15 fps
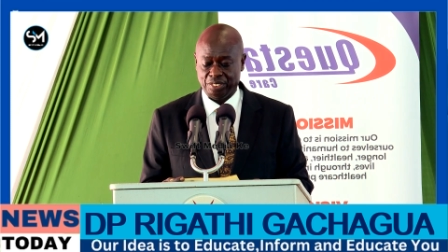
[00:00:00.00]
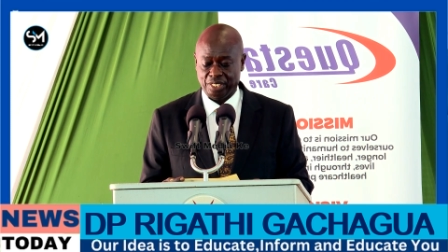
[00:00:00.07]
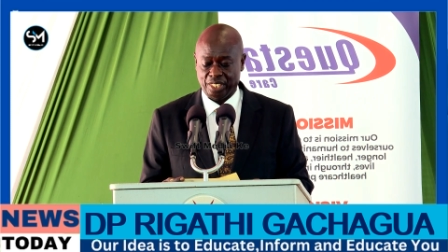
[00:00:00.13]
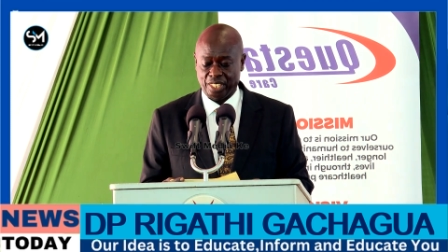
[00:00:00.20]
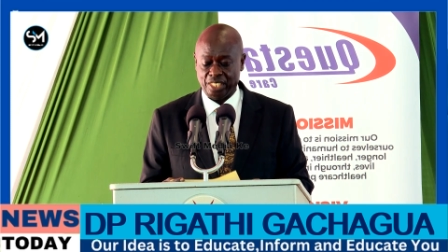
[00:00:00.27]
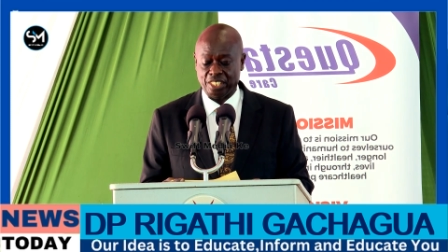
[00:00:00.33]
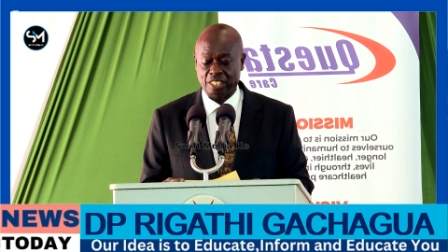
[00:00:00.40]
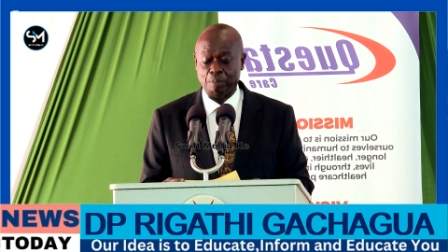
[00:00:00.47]

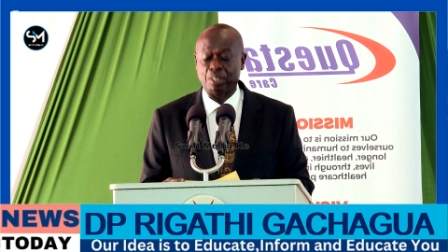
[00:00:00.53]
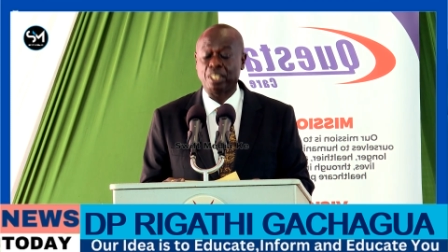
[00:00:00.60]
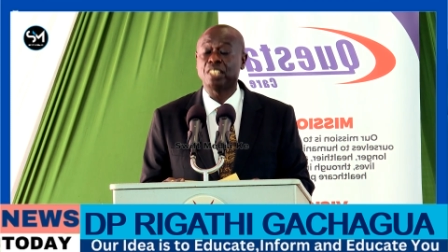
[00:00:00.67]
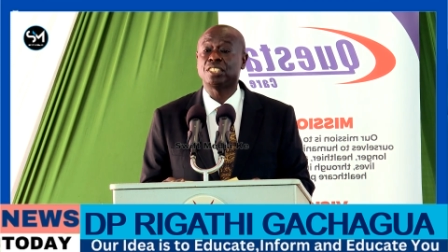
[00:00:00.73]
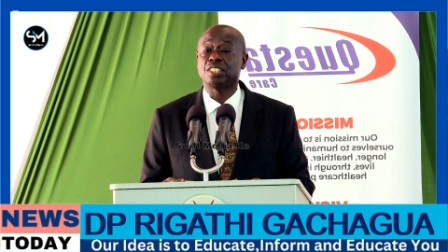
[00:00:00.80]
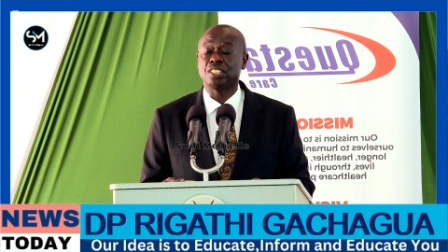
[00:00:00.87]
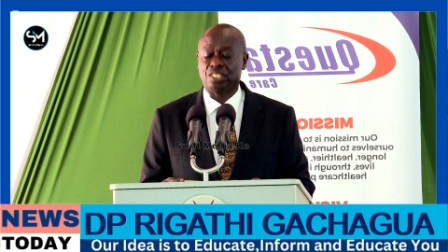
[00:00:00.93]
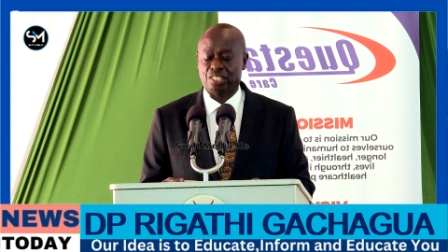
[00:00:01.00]
In some
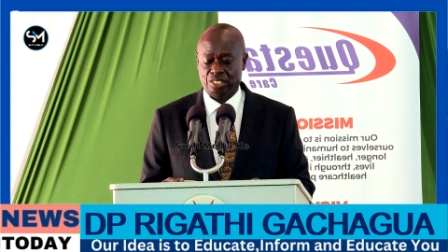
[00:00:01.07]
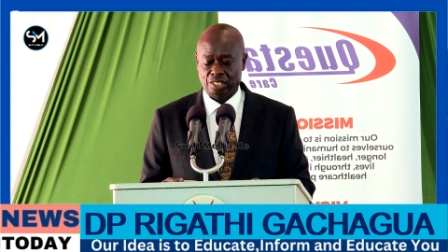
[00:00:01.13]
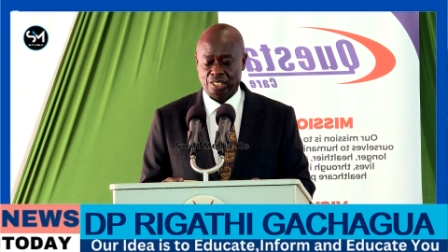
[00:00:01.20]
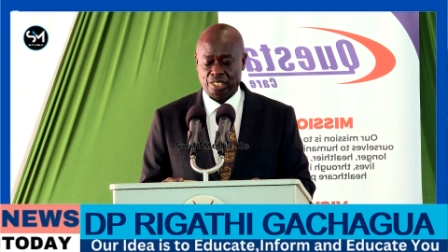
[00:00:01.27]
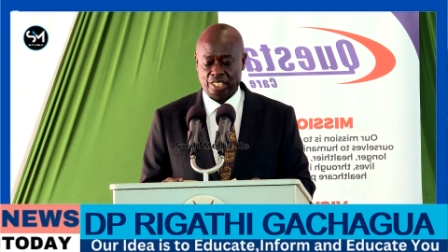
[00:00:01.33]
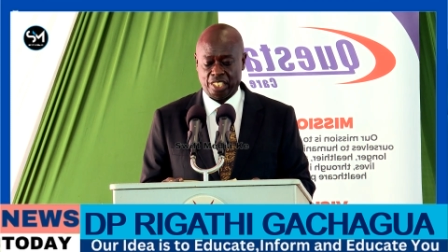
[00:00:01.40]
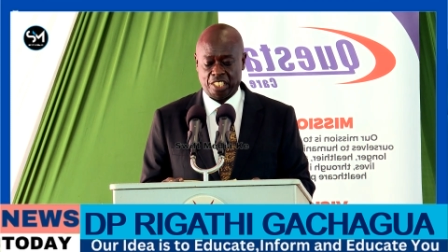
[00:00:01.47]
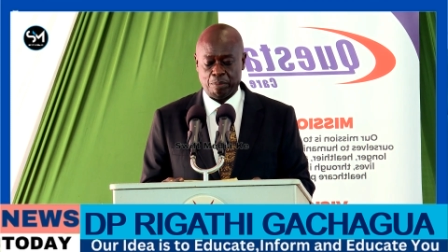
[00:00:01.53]
cases,
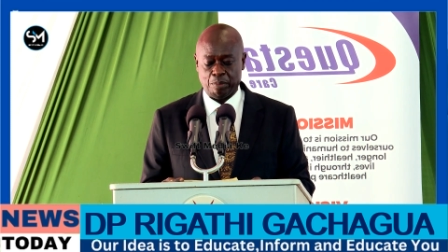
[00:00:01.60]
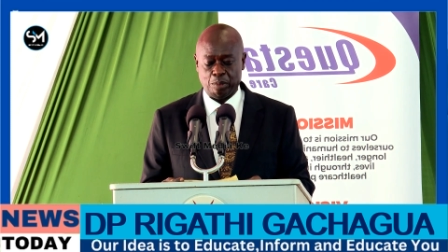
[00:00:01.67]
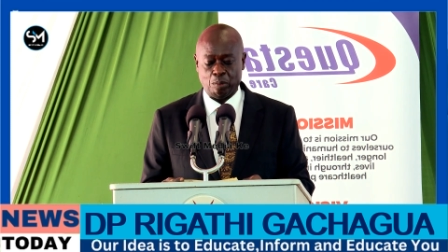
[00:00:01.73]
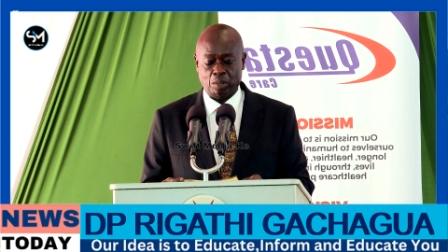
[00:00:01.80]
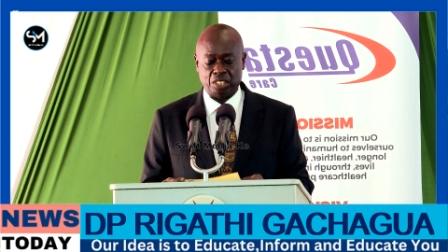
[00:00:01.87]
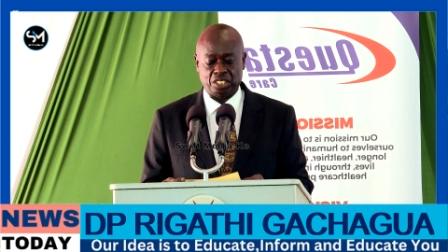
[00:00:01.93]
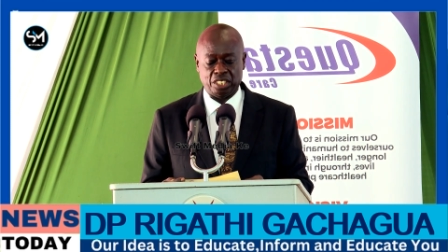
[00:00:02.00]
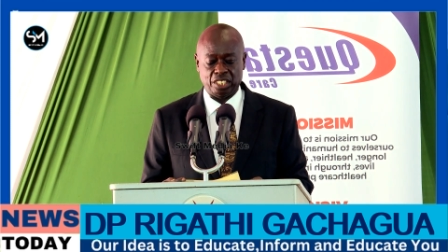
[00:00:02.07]
it may
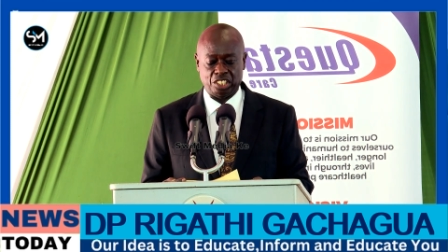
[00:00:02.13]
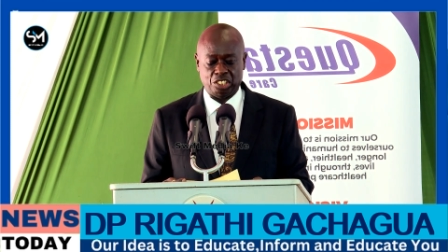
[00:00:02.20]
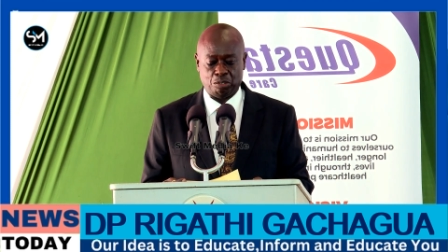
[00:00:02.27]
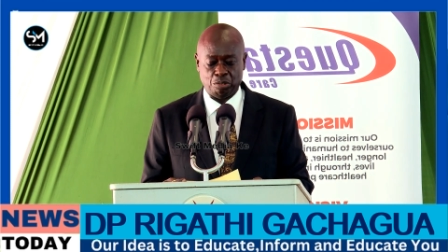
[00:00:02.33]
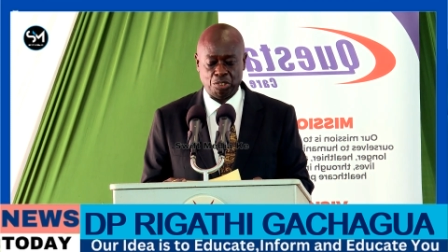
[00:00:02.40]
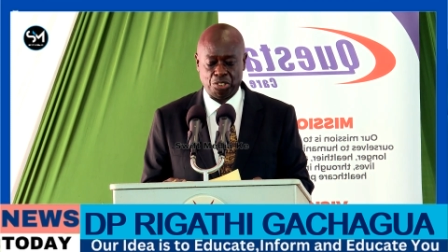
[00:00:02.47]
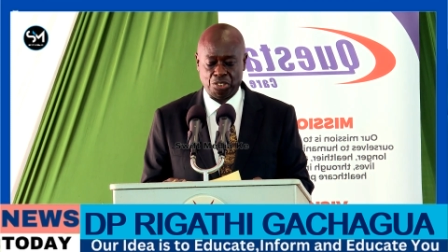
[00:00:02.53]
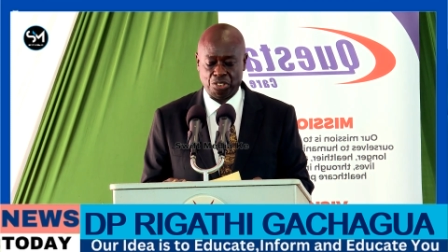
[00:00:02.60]
worsen the
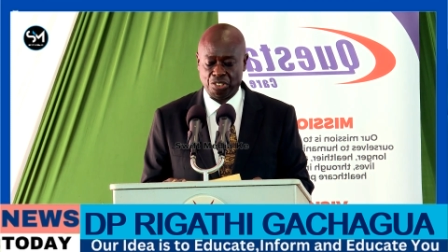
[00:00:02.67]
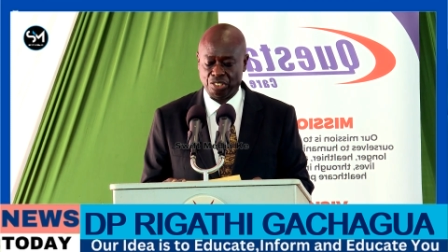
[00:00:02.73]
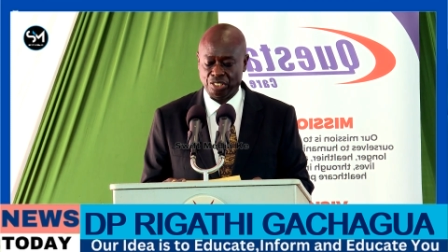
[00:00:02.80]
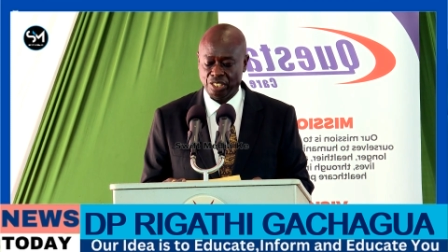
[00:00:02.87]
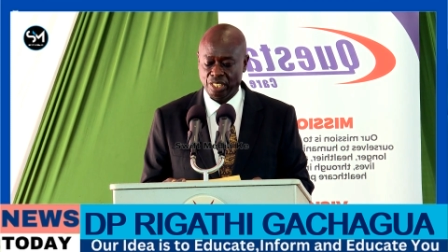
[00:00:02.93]
situation